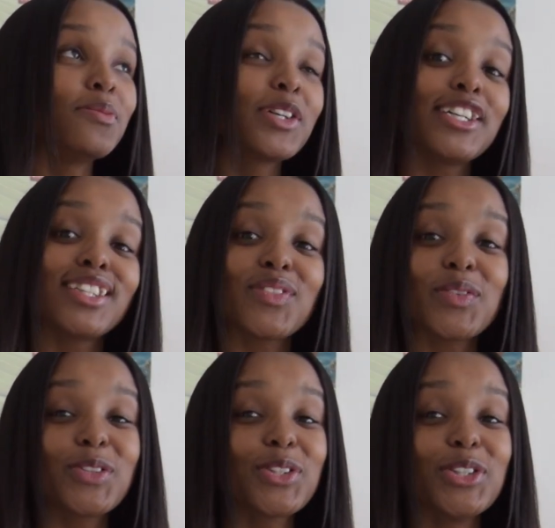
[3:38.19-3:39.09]
because I've
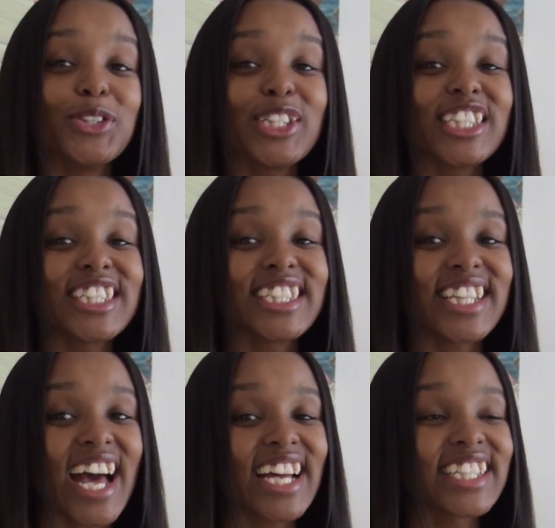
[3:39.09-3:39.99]
also noticed
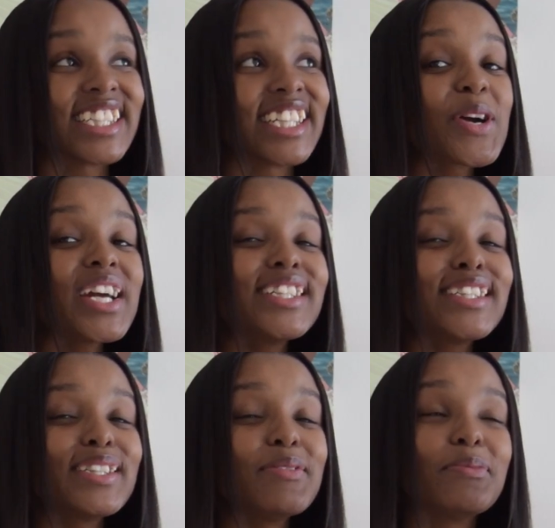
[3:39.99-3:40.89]
that
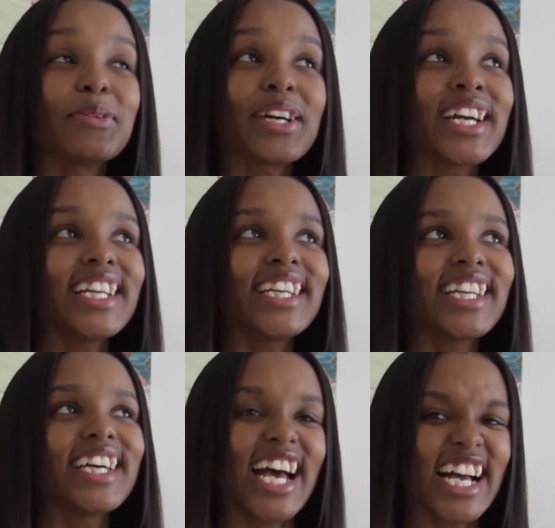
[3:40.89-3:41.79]
pregnancy brain
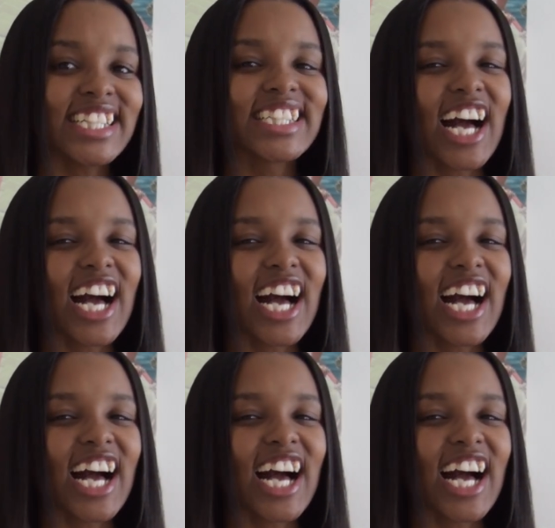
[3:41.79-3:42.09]
has